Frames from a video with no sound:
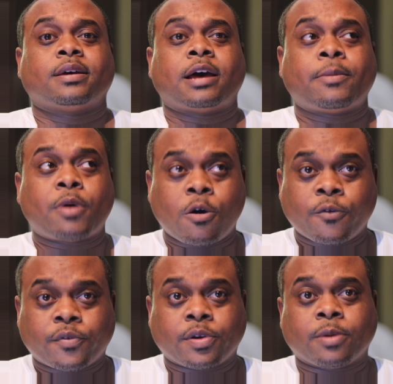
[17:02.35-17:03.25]
I'm
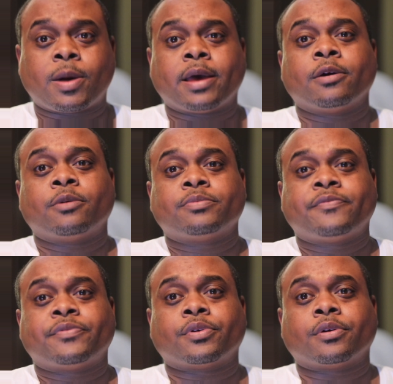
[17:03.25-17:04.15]
offering my help
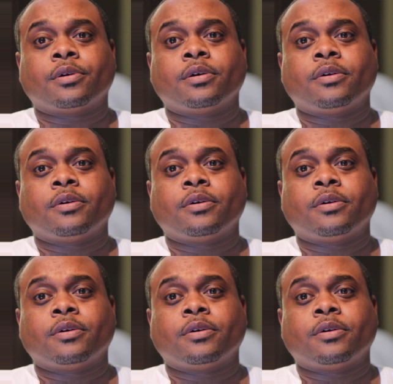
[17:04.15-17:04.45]
for